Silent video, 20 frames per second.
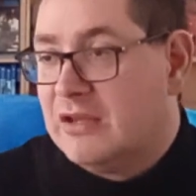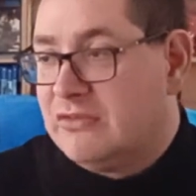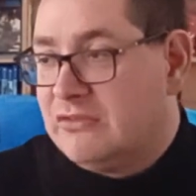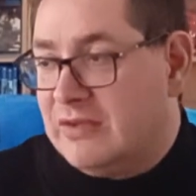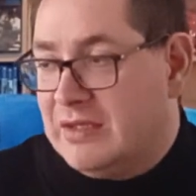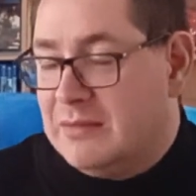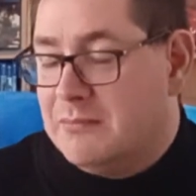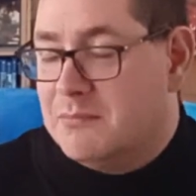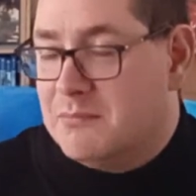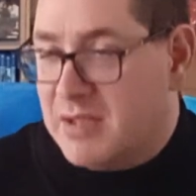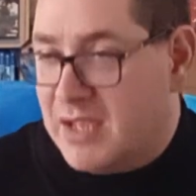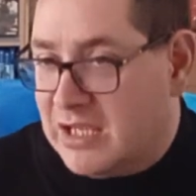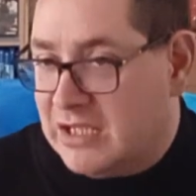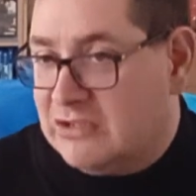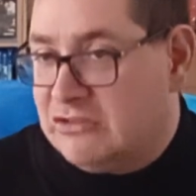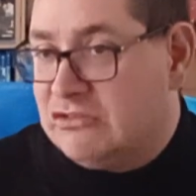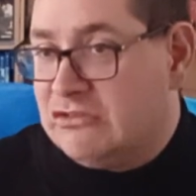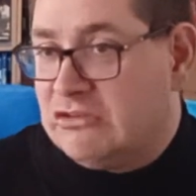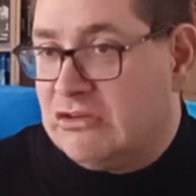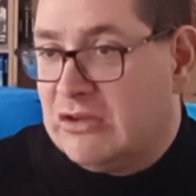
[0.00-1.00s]

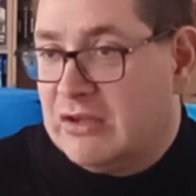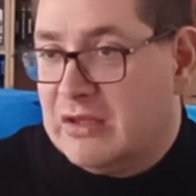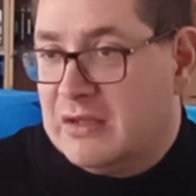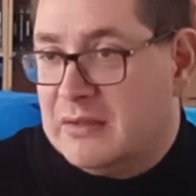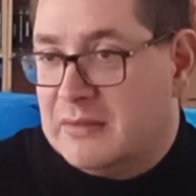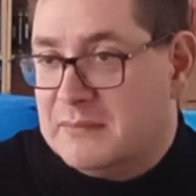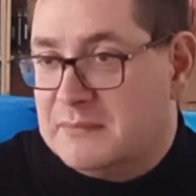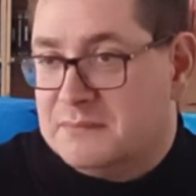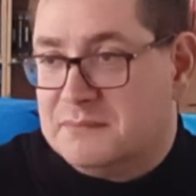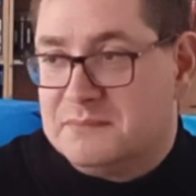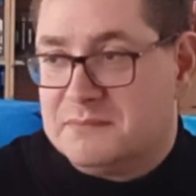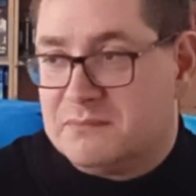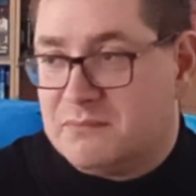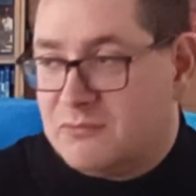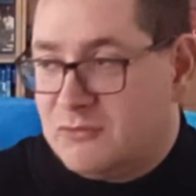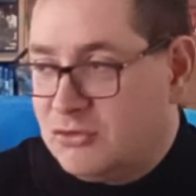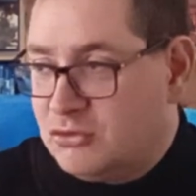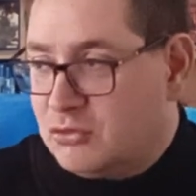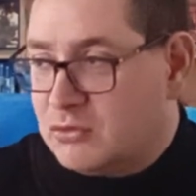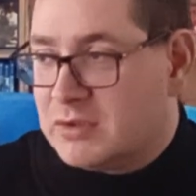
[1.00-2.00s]
team-based
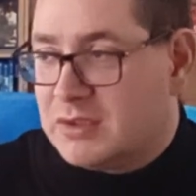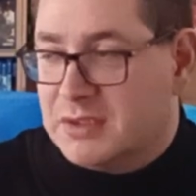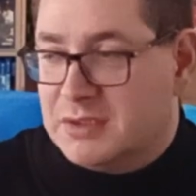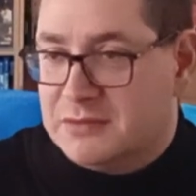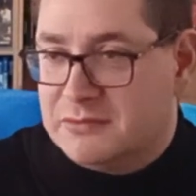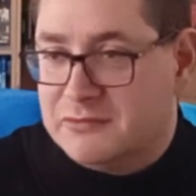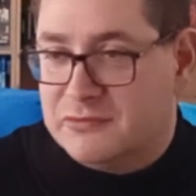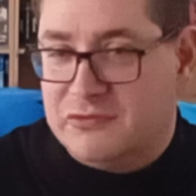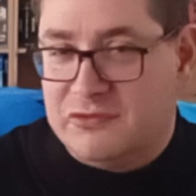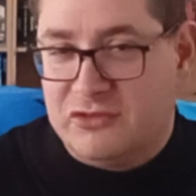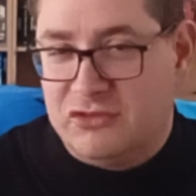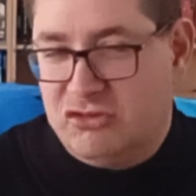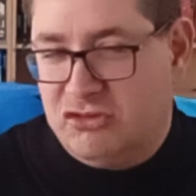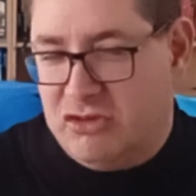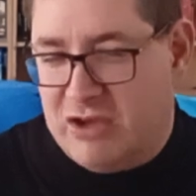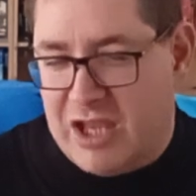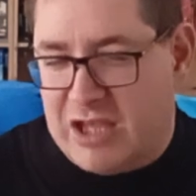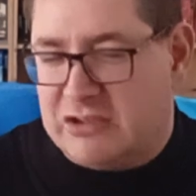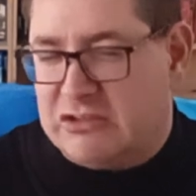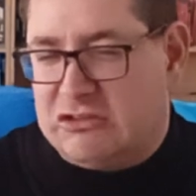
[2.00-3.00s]
sort of
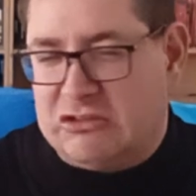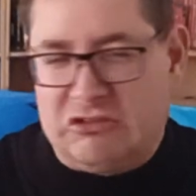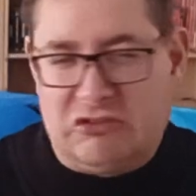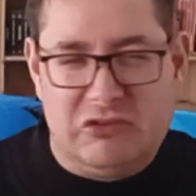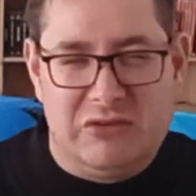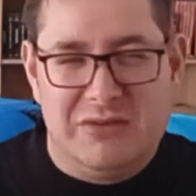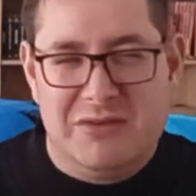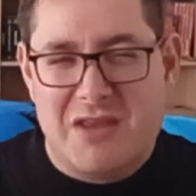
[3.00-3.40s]
chess.